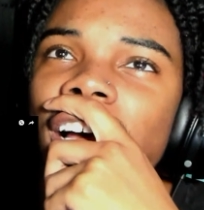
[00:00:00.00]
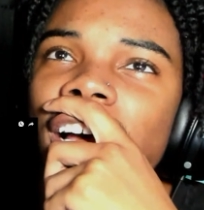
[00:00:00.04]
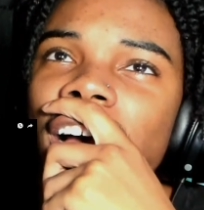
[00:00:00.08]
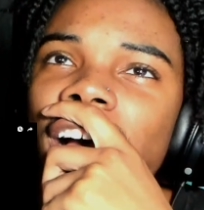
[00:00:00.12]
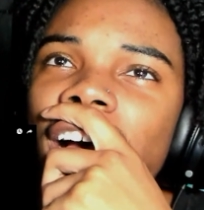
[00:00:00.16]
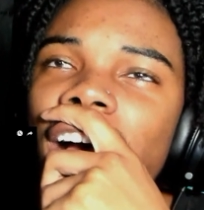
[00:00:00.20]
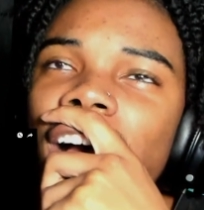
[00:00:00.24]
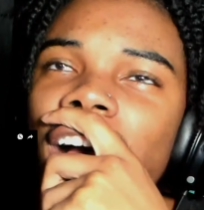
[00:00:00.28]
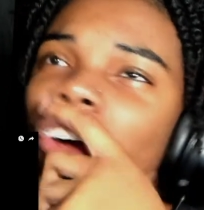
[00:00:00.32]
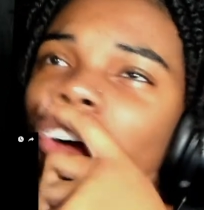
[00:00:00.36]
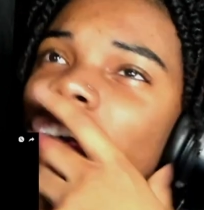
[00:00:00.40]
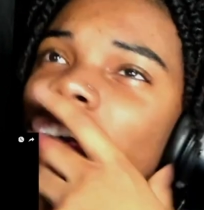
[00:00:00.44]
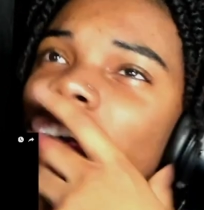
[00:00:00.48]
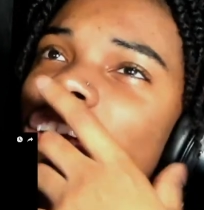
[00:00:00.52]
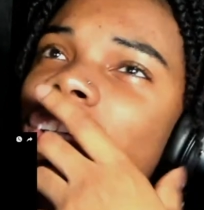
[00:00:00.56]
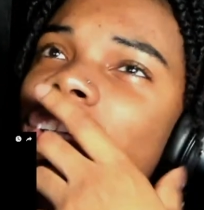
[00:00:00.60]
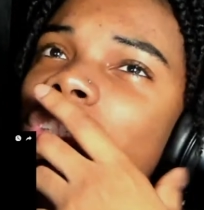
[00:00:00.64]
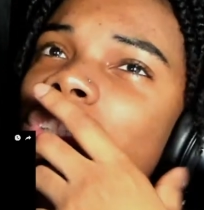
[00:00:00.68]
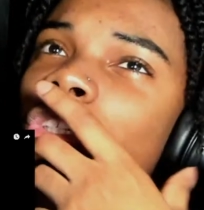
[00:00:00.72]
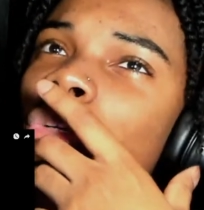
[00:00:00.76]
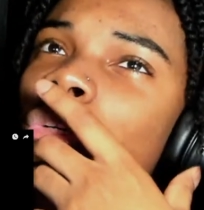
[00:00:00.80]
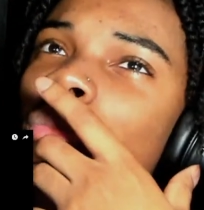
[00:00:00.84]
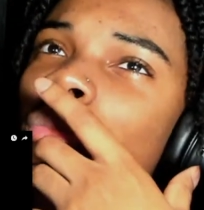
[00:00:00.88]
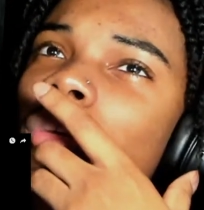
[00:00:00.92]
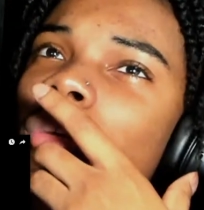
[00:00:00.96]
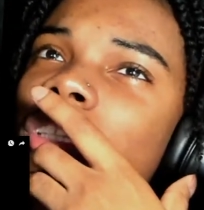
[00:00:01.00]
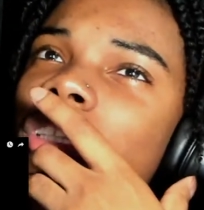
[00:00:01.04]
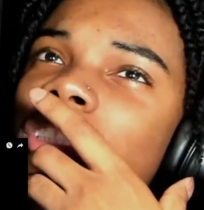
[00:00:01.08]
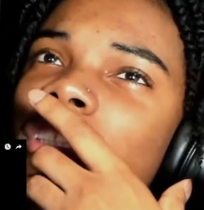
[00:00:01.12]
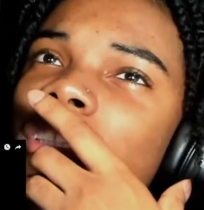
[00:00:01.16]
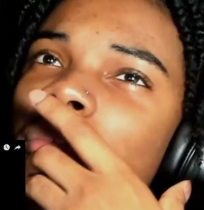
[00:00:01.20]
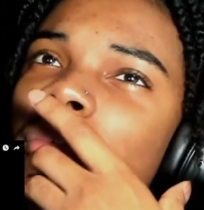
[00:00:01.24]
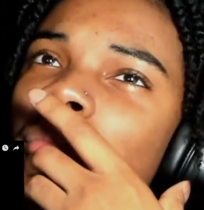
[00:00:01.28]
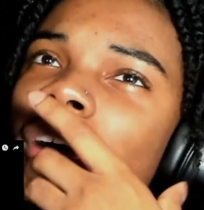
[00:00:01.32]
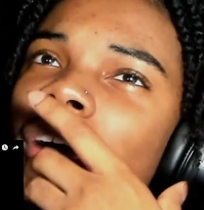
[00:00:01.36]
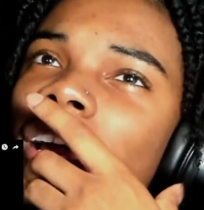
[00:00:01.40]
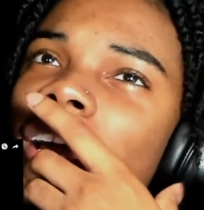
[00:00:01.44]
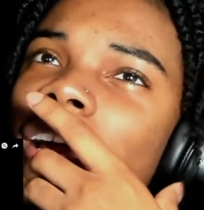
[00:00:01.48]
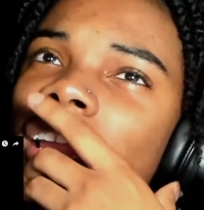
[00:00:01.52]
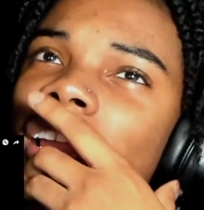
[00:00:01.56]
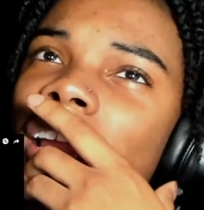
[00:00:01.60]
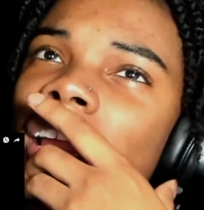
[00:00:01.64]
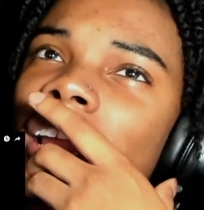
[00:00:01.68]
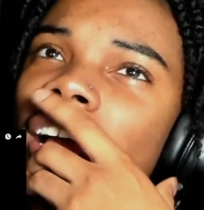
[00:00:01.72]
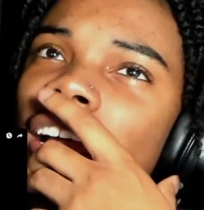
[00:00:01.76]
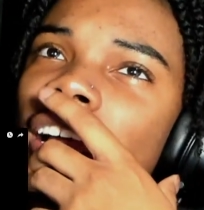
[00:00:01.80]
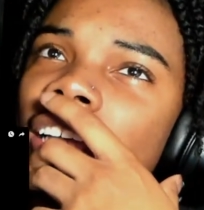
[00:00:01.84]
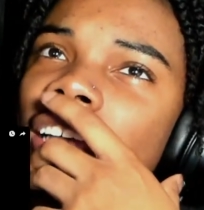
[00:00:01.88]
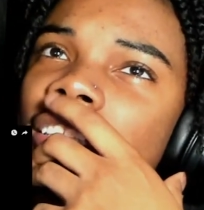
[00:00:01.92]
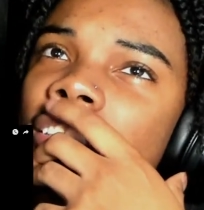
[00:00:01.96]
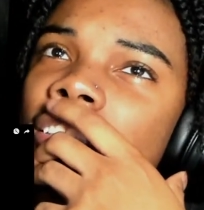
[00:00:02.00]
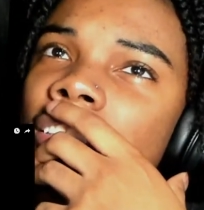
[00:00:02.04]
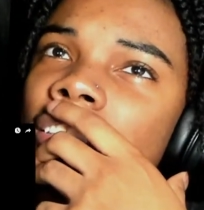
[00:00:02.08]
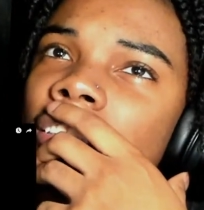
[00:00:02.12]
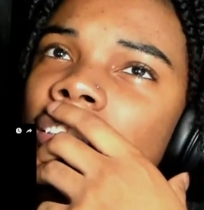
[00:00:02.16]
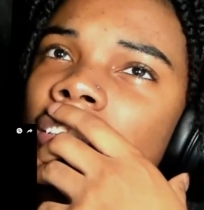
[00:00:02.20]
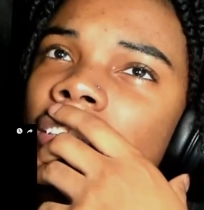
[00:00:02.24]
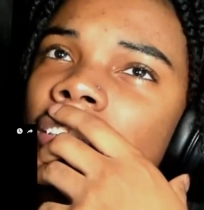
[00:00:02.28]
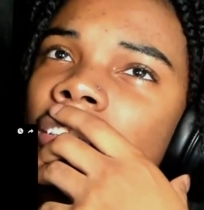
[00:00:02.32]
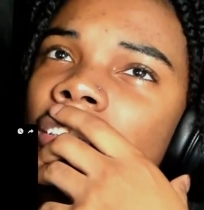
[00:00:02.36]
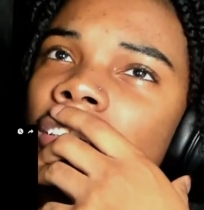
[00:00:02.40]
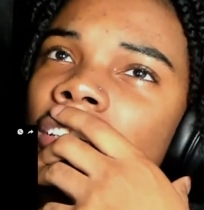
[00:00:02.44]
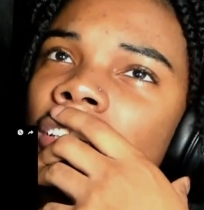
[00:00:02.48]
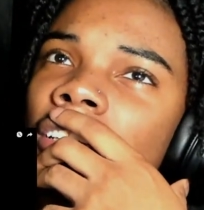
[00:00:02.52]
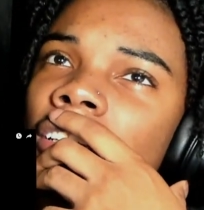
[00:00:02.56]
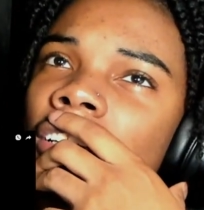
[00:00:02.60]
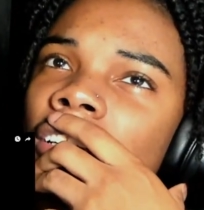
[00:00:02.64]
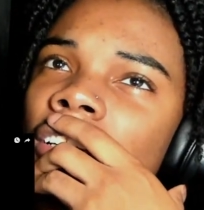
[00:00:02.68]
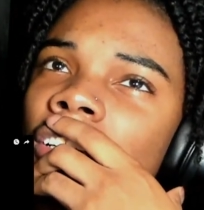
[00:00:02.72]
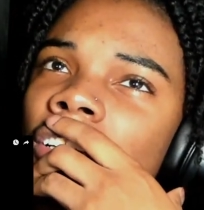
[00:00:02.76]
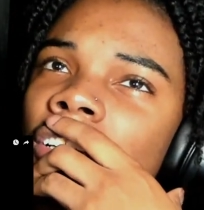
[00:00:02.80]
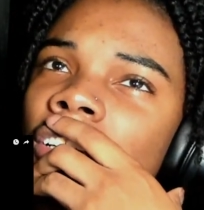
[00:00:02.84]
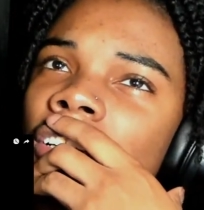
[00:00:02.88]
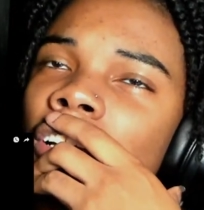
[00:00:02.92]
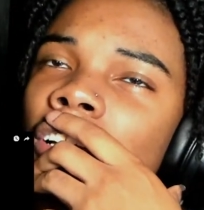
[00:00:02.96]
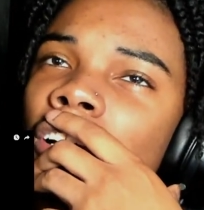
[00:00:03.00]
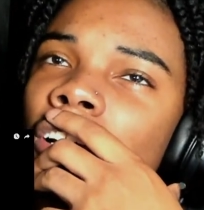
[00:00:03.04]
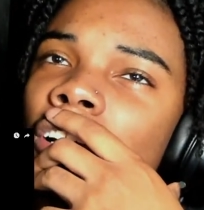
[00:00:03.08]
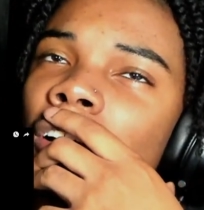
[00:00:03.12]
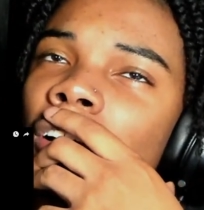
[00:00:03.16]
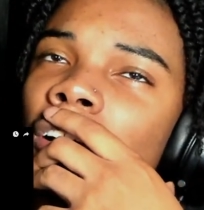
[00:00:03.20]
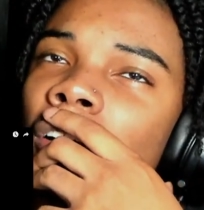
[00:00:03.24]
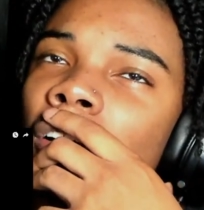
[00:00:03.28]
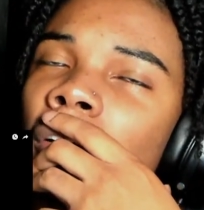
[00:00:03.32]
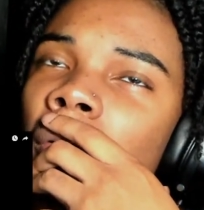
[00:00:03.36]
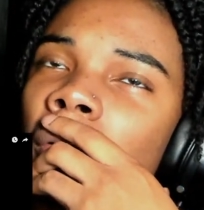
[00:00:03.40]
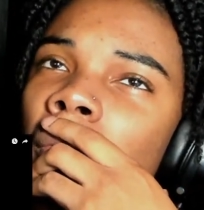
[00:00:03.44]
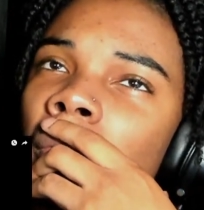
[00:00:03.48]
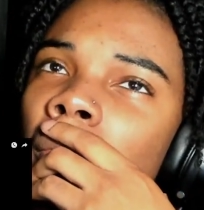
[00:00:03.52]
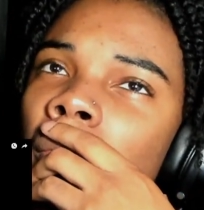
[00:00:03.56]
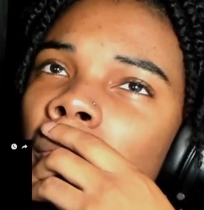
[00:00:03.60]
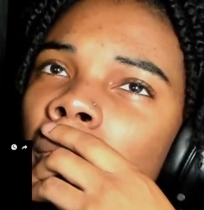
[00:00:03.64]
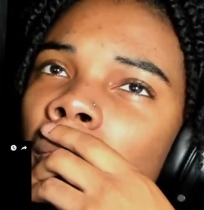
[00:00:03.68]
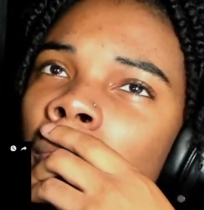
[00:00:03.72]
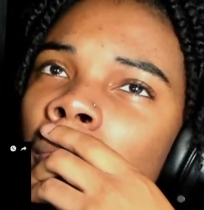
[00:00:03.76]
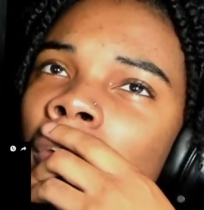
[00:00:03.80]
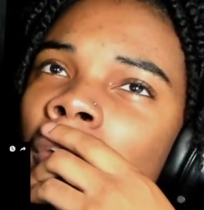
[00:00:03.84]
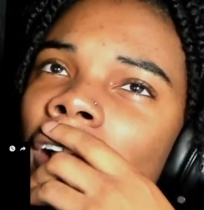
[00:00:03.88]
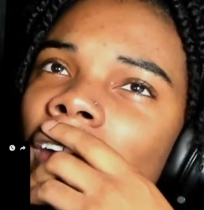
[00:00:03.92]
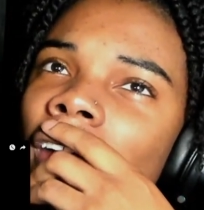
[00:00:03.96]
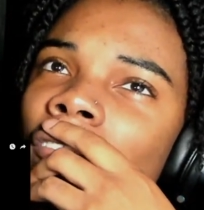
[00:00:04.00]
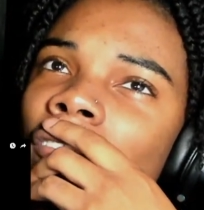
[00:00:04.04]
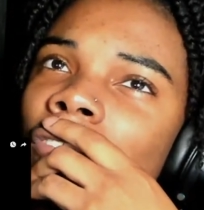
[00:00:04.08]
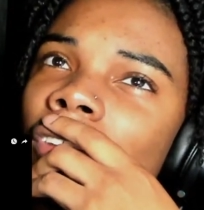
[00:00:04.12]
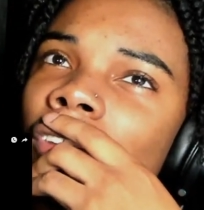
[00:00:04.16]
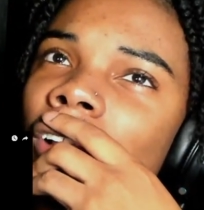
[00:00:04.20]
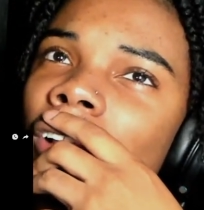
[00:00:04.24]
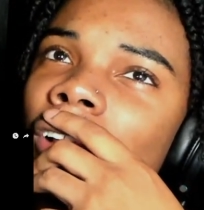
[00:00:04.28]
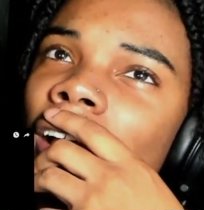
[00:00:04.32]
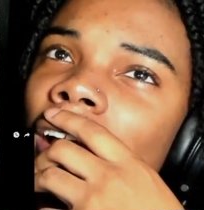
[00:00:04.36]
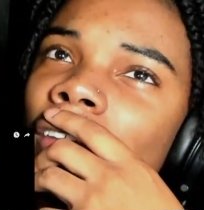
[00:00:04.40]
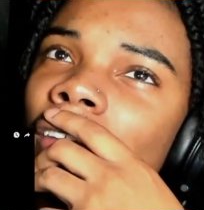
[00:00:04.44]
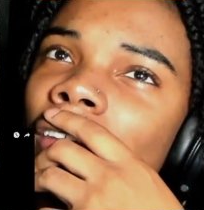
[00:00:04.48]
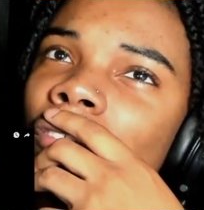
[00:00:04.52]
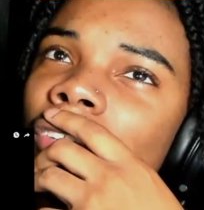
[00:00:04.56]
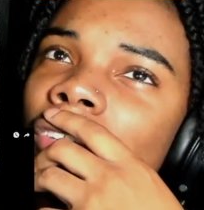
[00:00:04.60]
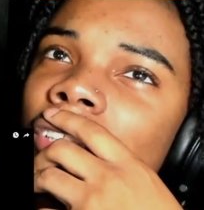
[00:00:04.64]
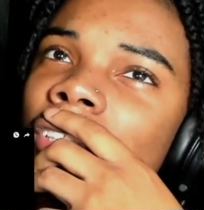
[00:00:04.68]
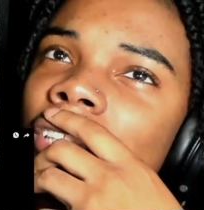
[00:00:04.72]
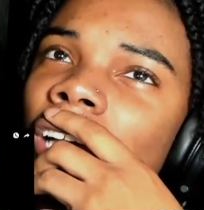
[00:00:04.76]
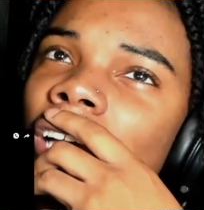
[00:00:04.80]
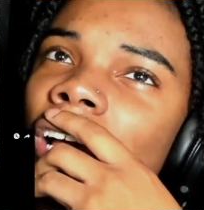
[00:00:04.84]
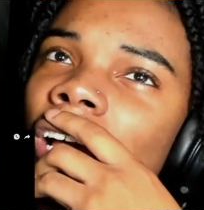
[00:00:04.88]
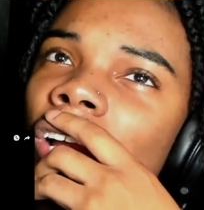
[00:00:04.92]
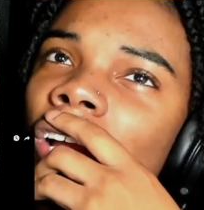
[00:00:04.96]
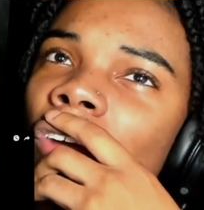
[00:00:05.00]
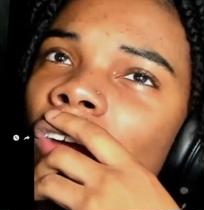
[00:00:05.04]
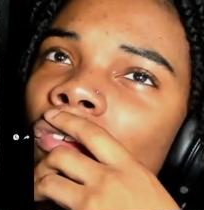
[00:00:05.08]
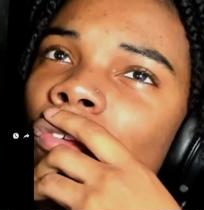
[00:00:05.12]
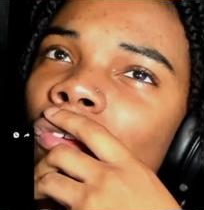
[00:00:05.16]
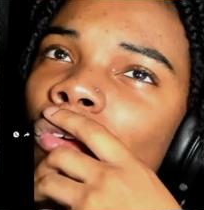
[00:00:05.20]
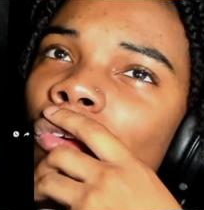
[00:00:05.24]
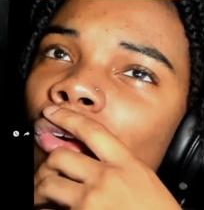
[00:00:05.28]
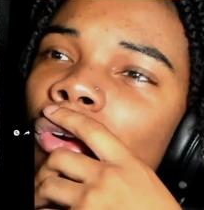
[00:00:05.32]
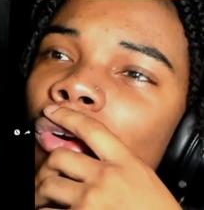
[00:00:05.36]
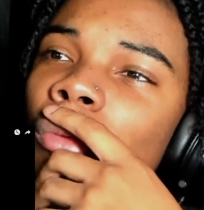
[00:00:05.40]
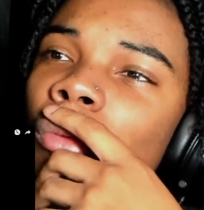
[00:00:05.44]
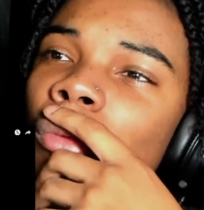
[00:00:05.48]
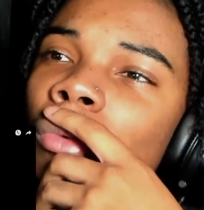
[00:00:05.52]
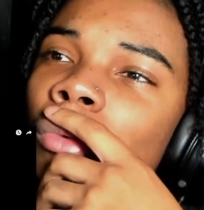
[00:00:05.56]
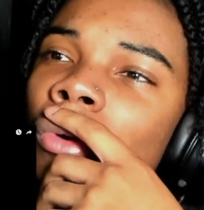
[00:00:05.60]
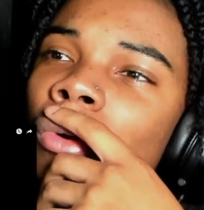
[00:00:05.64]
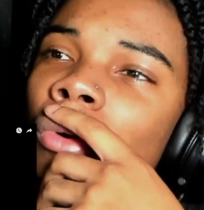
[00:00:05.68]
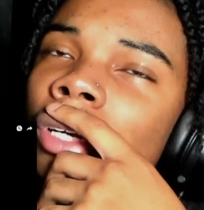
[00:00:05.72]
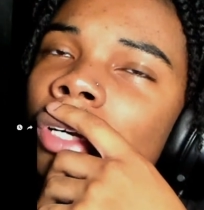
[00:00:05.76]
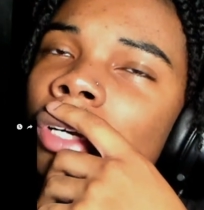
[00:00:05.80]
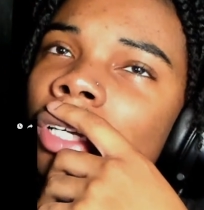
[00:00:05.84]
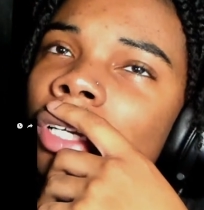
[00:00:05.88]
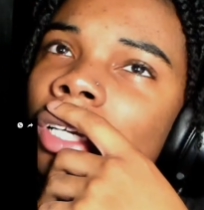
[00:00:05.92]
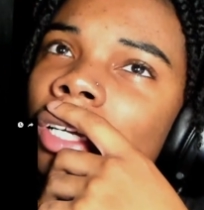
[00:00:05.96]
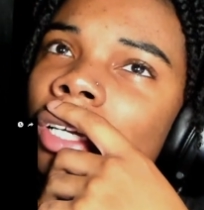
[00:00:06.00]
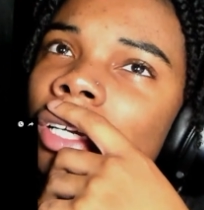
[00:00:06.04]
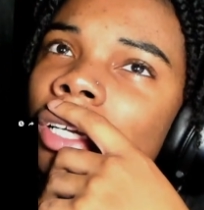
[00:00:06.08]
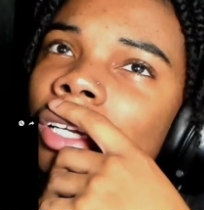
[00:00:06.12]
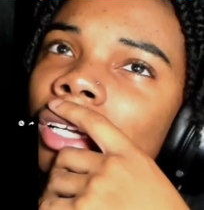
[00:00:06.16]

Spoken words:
I don't hear too much about Alaska. But I feel like if it's 9:04 in the morning,